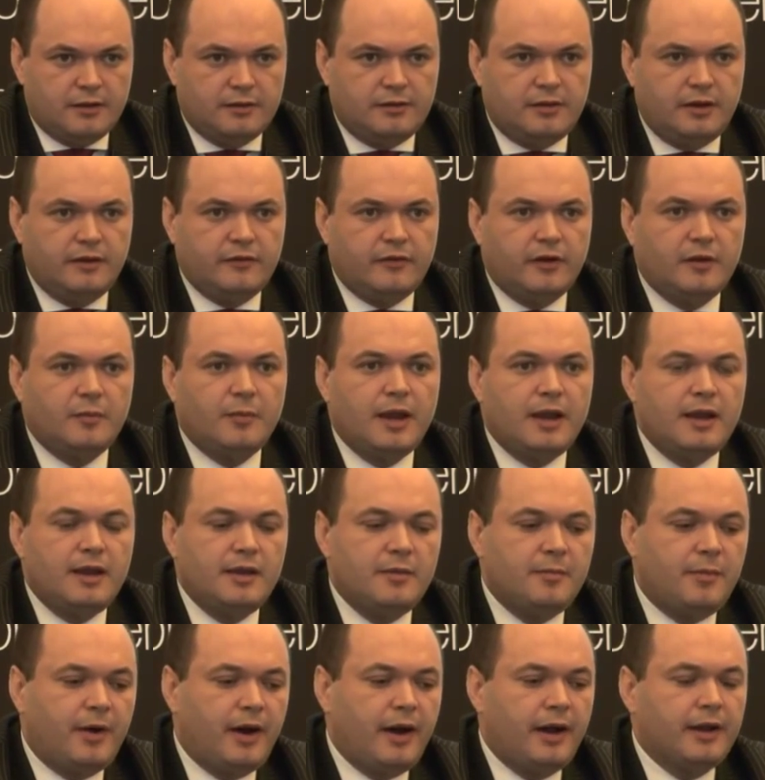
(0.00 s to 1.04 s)
driven
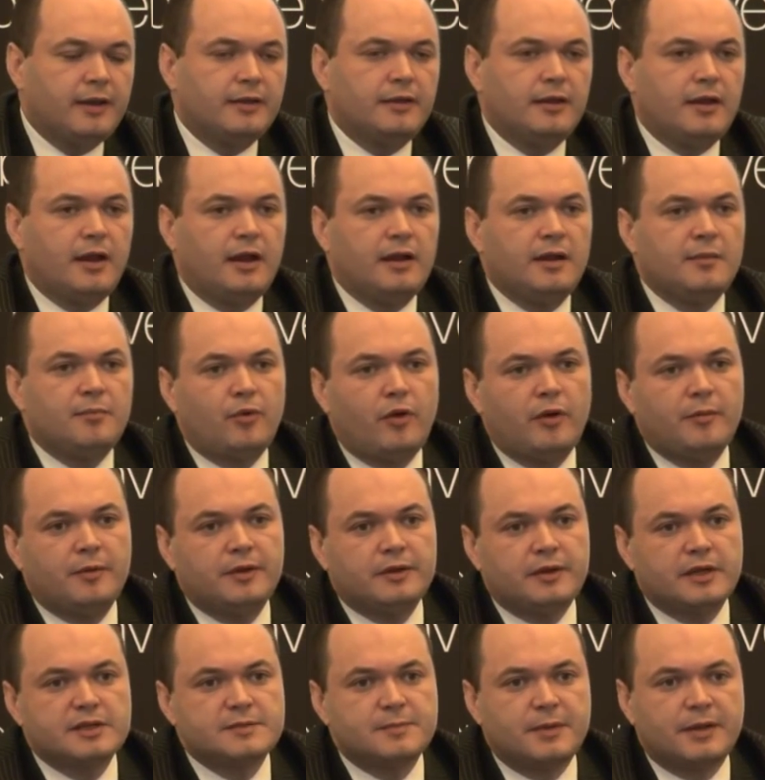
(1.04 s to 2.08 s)
mainly by the
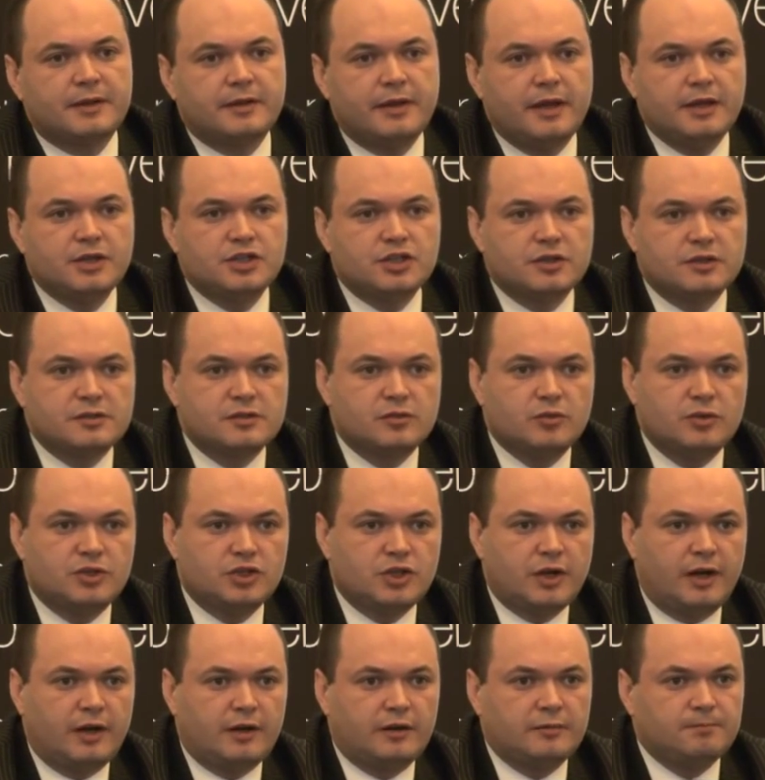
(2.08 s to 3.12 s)
unemployment expectations,
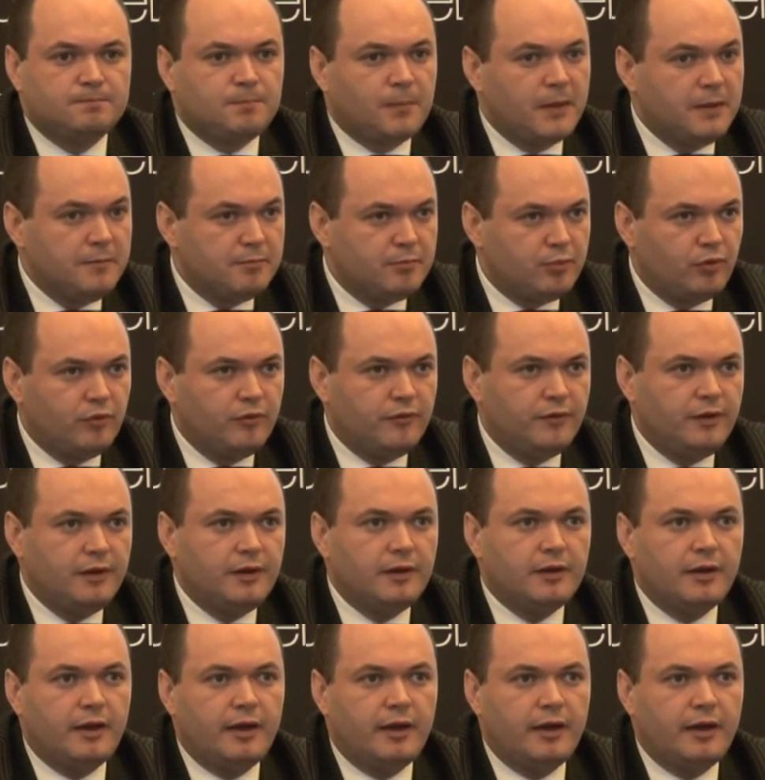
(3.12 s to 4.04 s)
which are improving,